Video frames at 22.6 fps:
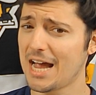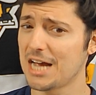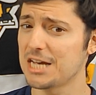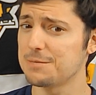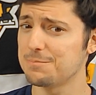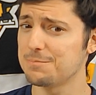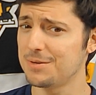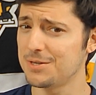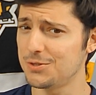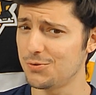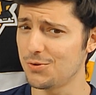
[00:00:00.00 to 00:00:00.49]

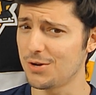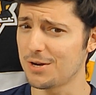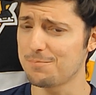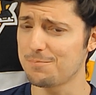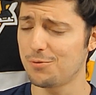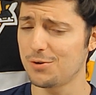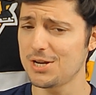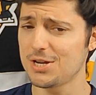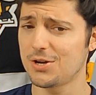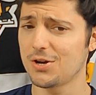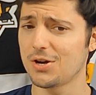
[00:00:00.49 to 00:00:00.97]
Has been doing
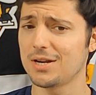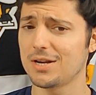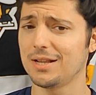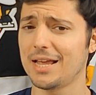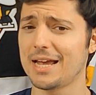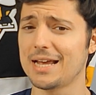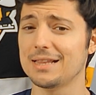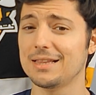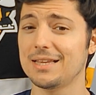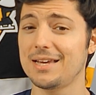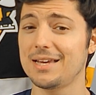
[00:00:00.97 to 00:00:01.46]
pretty good
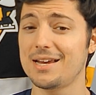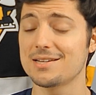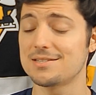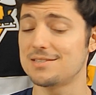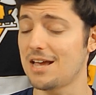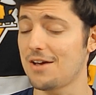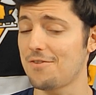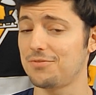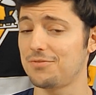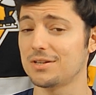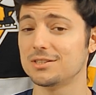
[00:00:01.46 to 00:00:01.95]
lately.
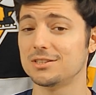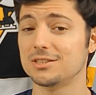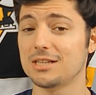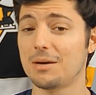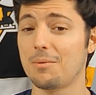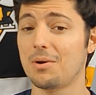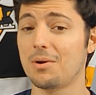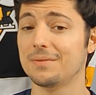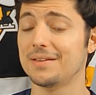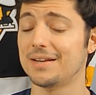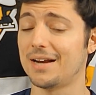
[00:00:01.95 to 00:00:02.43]
He's definitely
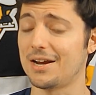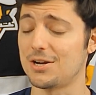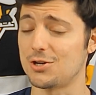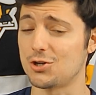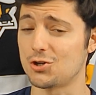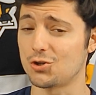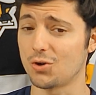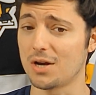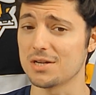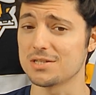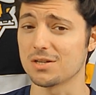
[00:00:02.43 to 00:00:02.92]
someone that I
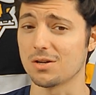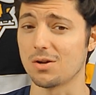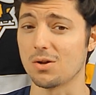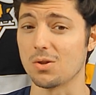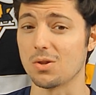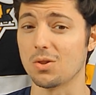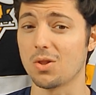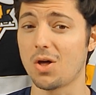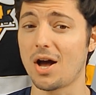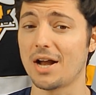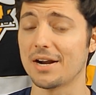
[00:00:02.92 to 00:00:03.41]
trust a
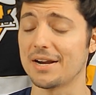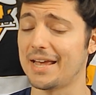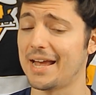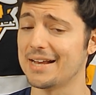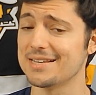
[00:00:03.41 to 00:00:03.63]
lot.